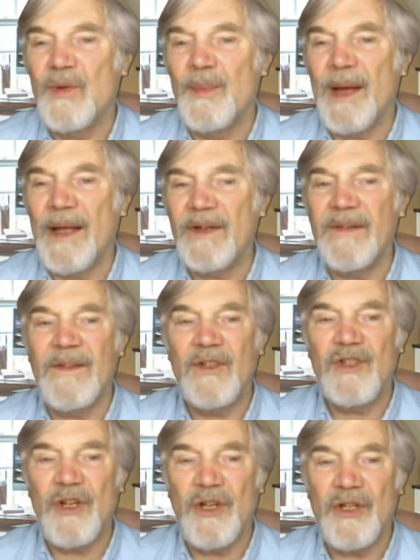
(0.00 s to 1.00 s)
to abandon the
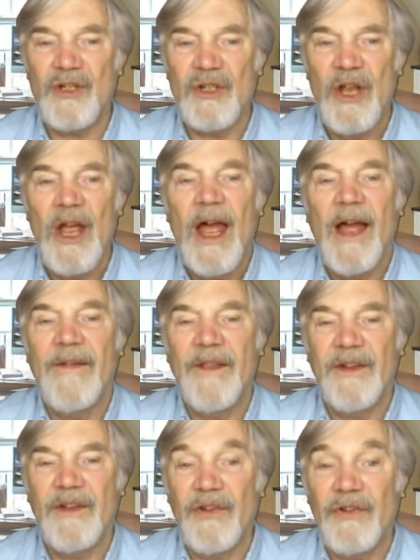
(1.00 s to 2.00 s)
church and
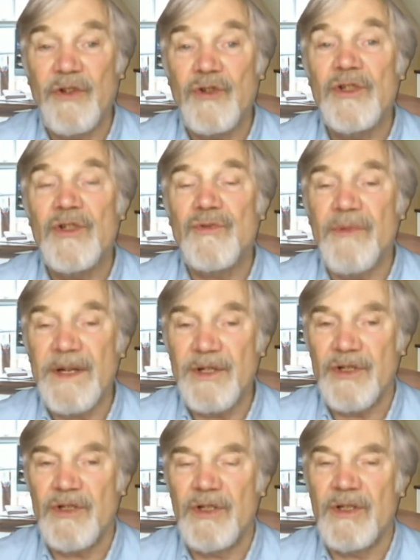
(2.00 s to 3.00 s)
the decision is
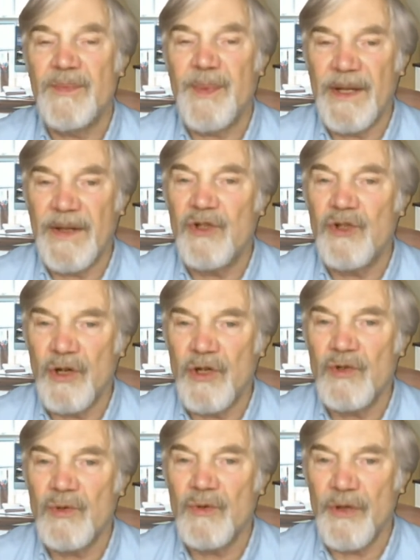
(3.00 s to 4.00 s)
registered by the
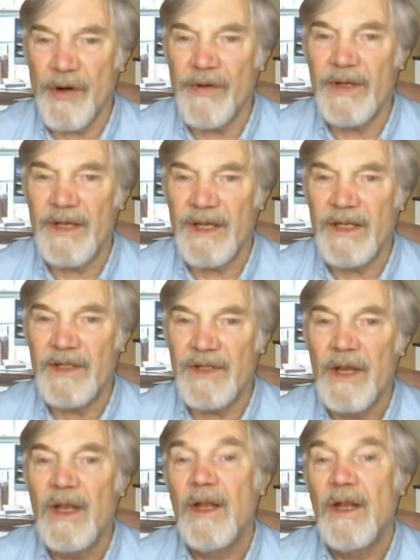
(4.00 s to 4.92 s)
church authorities,